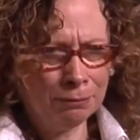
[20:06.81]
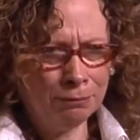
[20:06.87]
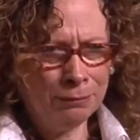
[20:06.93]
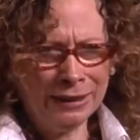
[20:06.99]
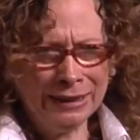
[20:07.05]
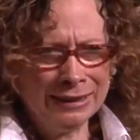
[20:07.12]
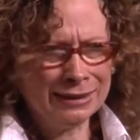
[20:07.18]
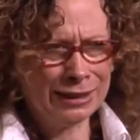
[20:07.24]

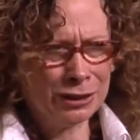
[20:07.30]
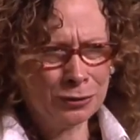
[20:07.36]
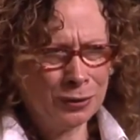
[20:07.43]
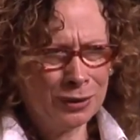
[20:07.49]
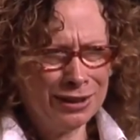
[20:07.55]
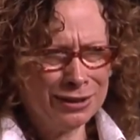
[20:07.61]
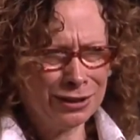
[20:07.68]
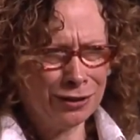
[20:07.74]
be in touch with
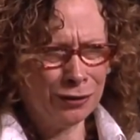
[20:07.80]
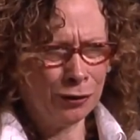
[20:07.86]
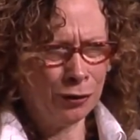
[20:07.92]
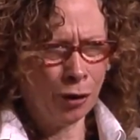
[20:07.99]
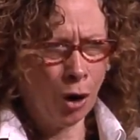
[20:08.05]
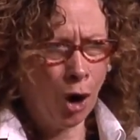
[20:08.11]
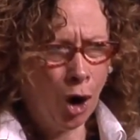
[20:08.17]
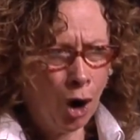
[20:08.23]
each other
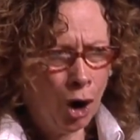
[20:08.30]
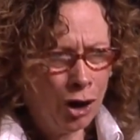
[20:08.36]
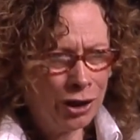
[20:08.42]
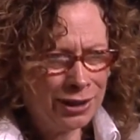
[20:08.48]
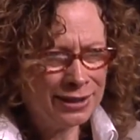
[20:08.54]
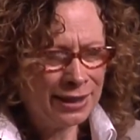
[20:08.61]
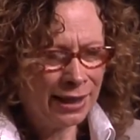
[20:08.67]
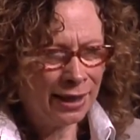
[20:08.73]
all
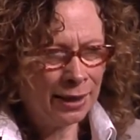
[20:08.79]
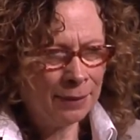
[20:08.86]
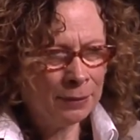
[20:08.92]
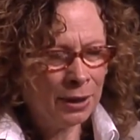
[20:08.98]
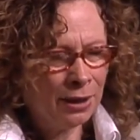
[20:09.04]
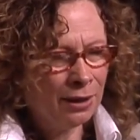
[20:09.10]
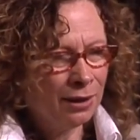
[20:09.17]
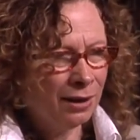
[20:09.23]
the time,
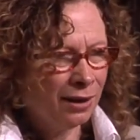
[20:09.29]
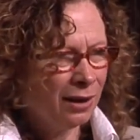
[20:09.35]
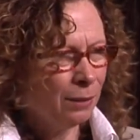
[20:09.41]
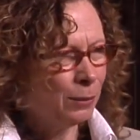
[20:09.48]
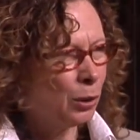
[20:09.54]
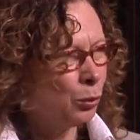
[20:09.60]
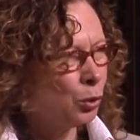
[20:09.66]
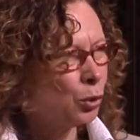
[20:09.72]

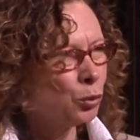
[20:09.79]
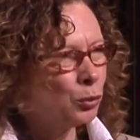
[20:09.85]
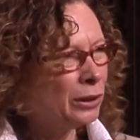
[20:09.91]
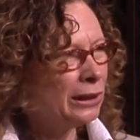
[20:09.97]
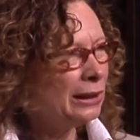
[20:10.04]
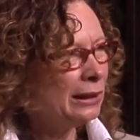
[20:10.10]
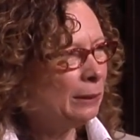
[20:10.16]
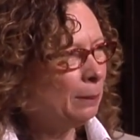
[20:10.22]
but we're
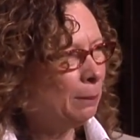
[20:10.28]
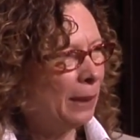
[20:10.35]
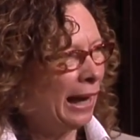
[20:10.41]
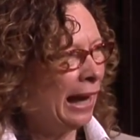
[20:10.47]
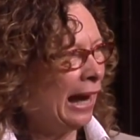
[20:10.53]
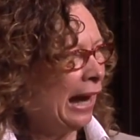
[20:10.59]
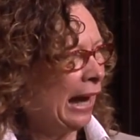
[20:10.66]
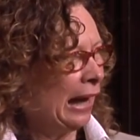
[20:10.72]
really
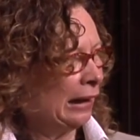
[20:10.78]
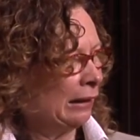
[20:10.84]
bad